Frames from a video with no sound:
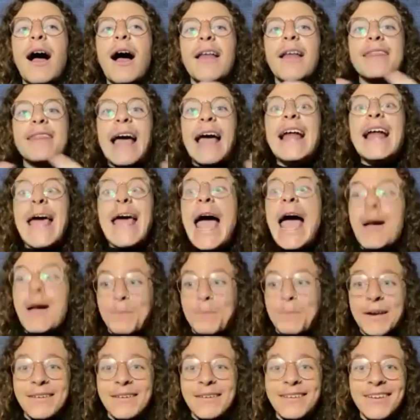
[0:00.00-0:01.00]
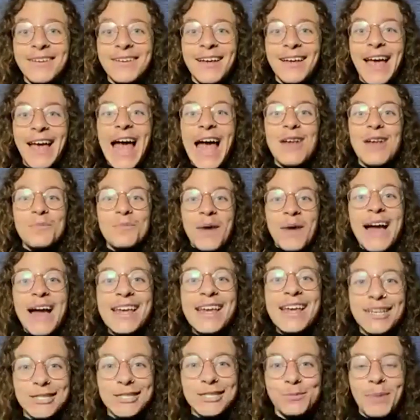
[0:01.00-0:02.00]
That happened at my
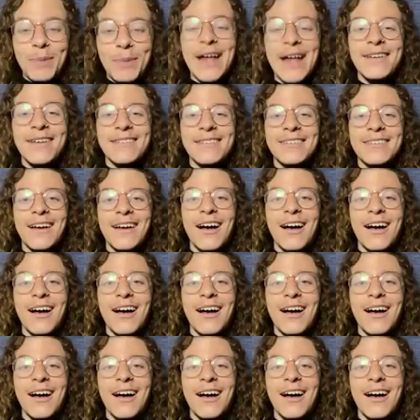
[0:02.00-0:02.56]
expense.